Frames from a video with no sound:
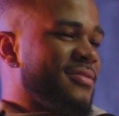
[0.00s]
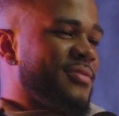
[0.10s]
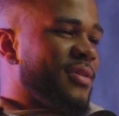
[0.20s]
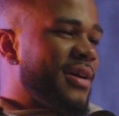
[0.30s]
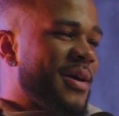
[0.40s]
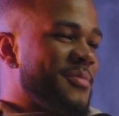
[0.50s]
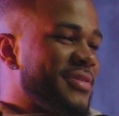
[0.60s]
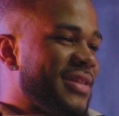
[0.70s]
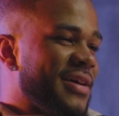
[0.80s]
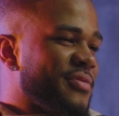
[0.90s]
where I'm
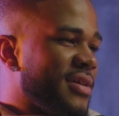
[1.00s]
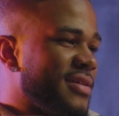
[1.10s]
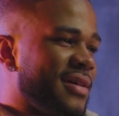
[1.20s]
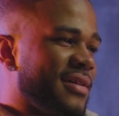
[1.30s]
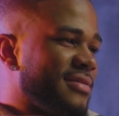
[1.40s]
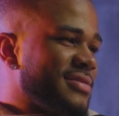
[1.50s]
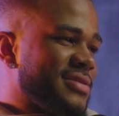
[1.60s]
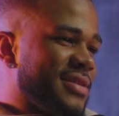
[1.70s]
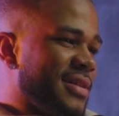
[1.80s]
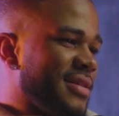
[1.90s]
in life right now.
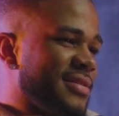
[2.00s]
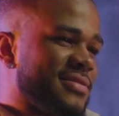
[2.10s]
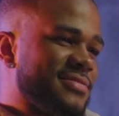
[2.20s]
It's like,